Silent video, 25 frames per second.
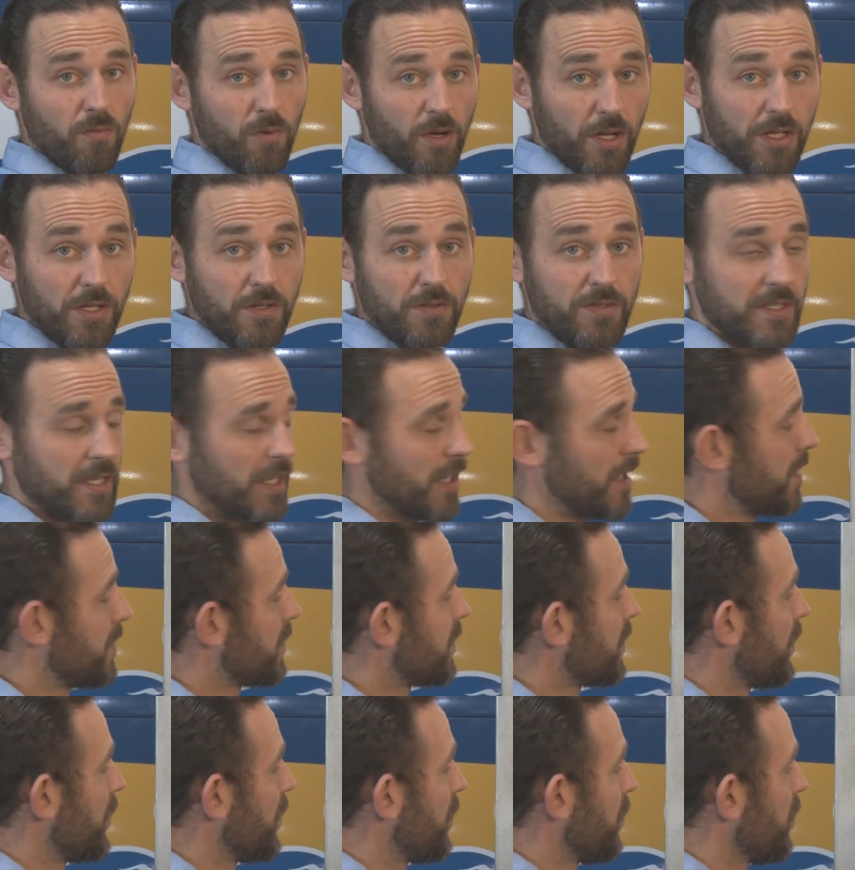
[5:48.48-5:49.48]
what you set it
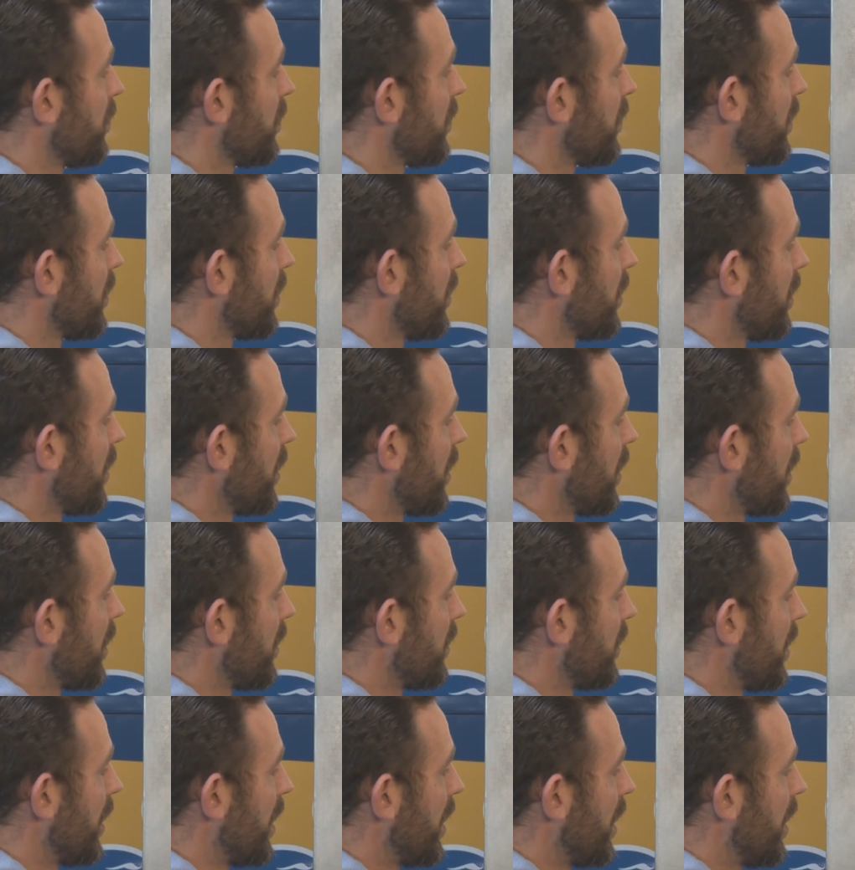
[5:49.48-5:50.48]
to.
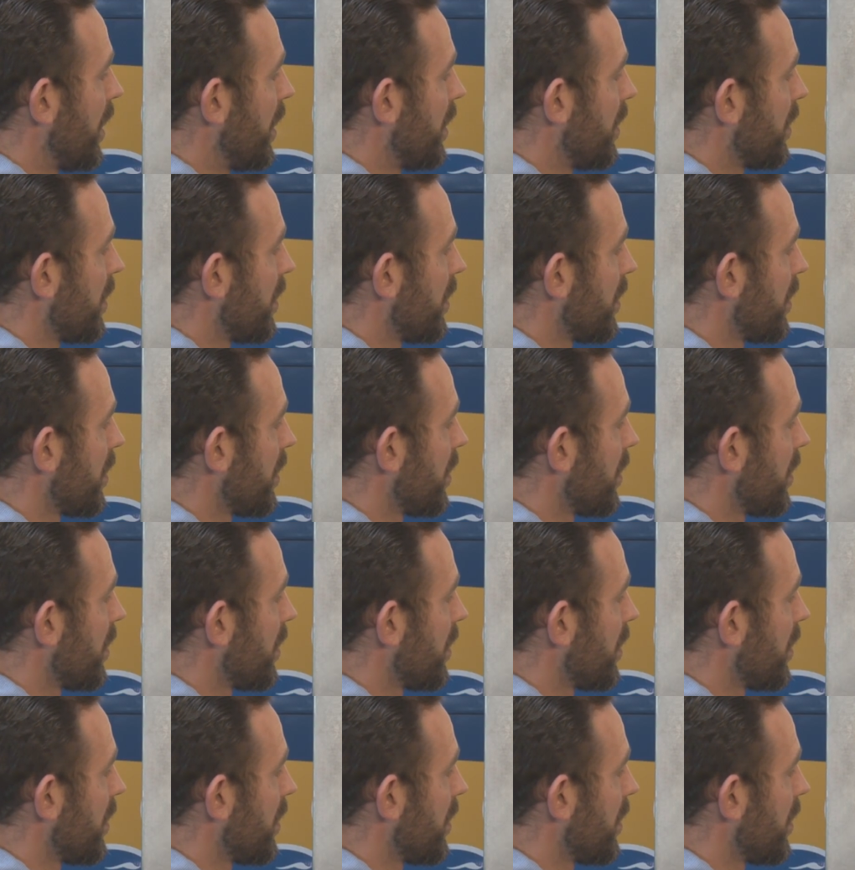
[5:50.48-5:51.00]
And then